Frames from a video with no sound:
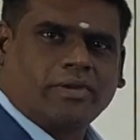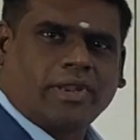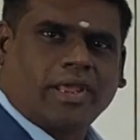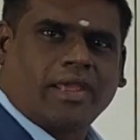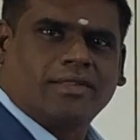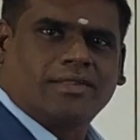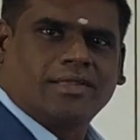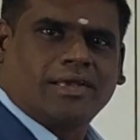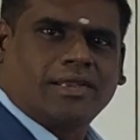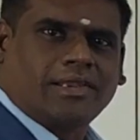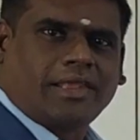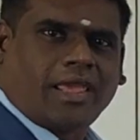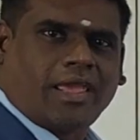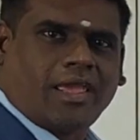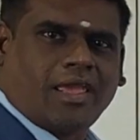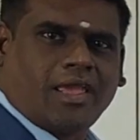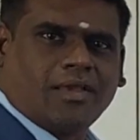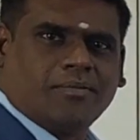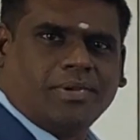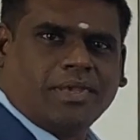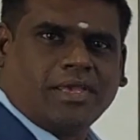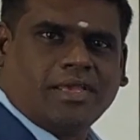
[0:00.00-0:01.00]
neither
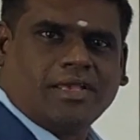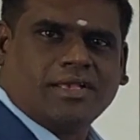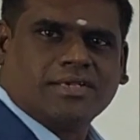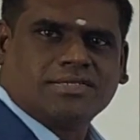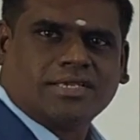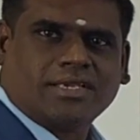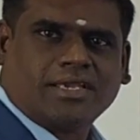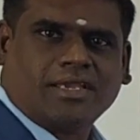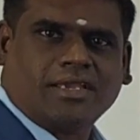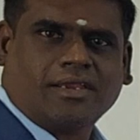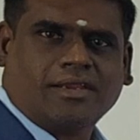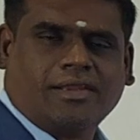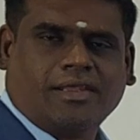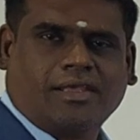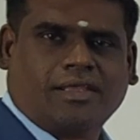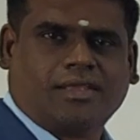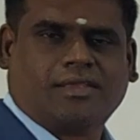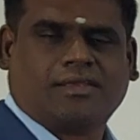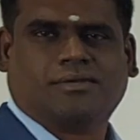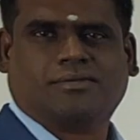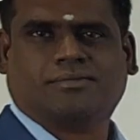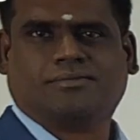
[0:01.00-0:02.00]
A, B, C,
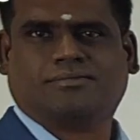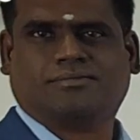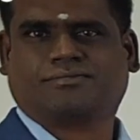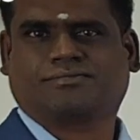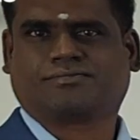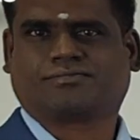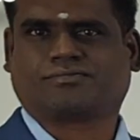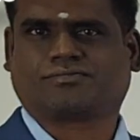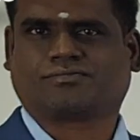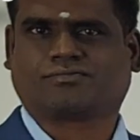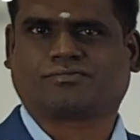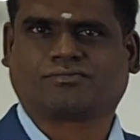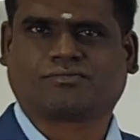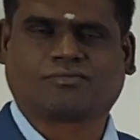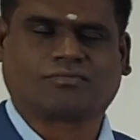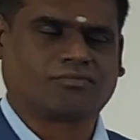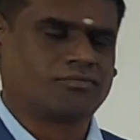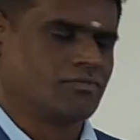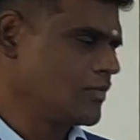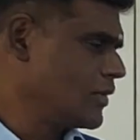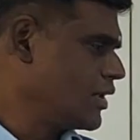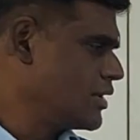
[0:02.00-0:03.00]
D.
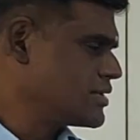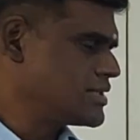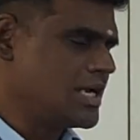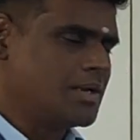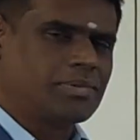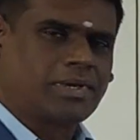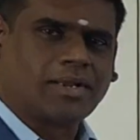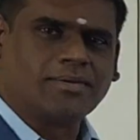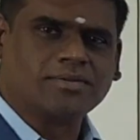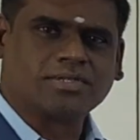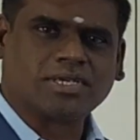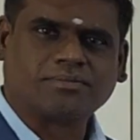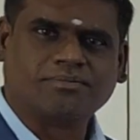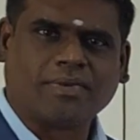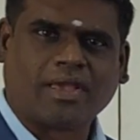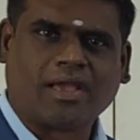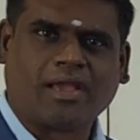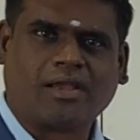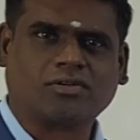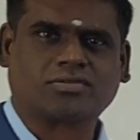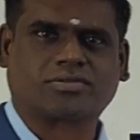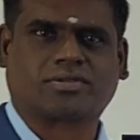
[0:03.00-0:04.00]
Sometimes it may
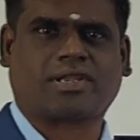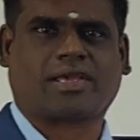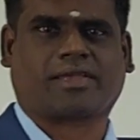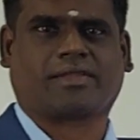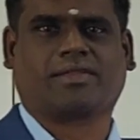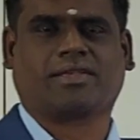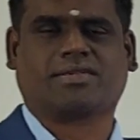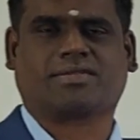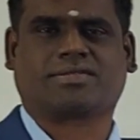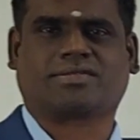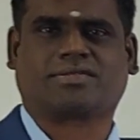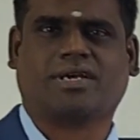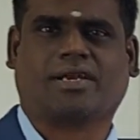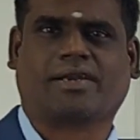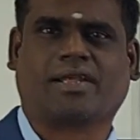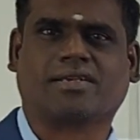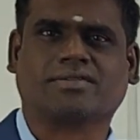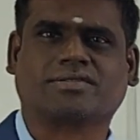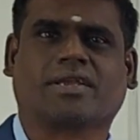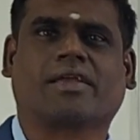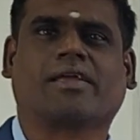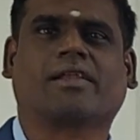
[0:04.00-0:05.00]
ask like this, that
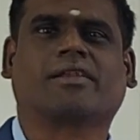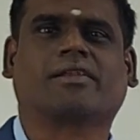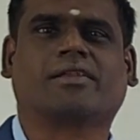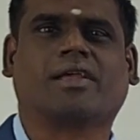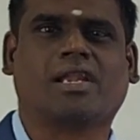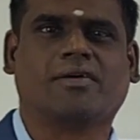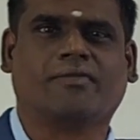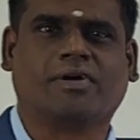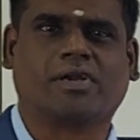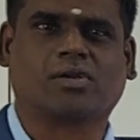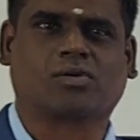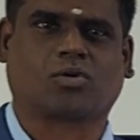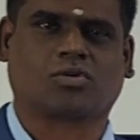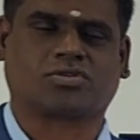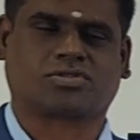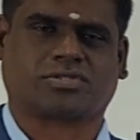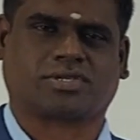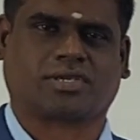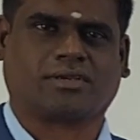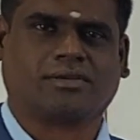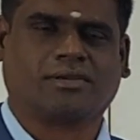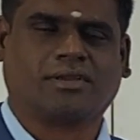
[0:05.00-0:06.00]
is an irrelevant
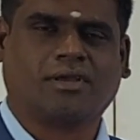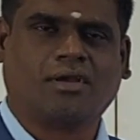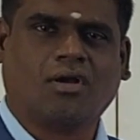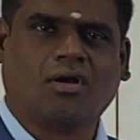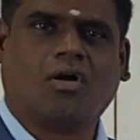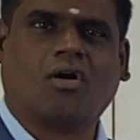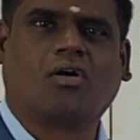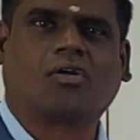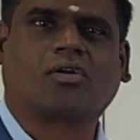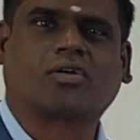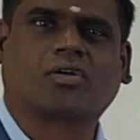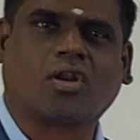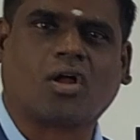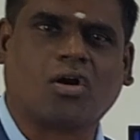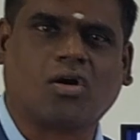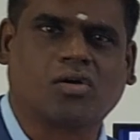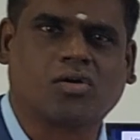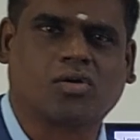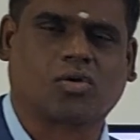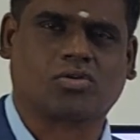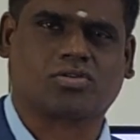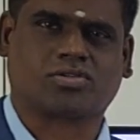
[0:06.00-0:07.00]
question or
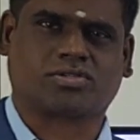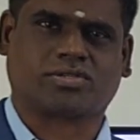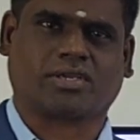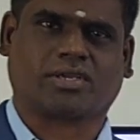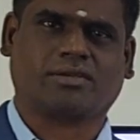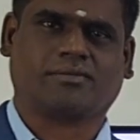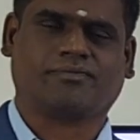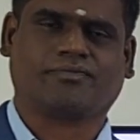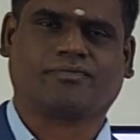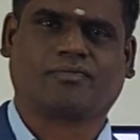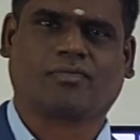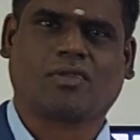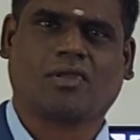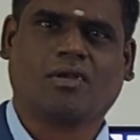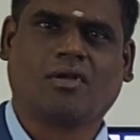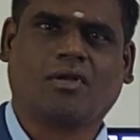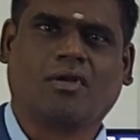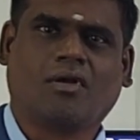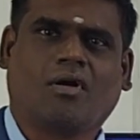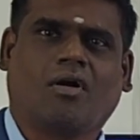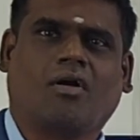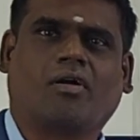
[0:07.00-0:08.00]
wrong question
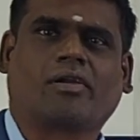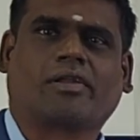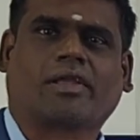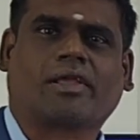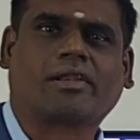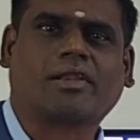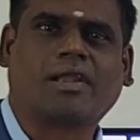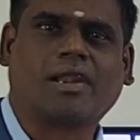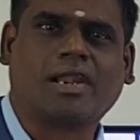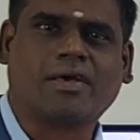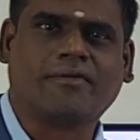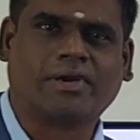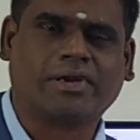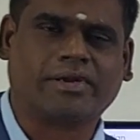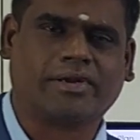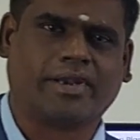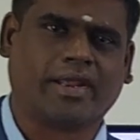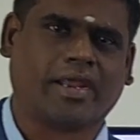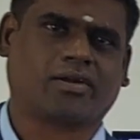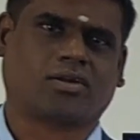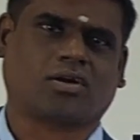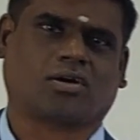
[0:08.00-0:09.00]
or
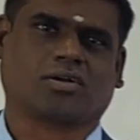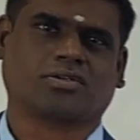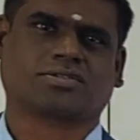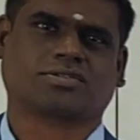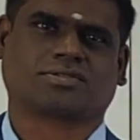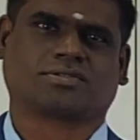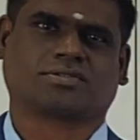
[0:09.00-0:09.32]
irrelevant data.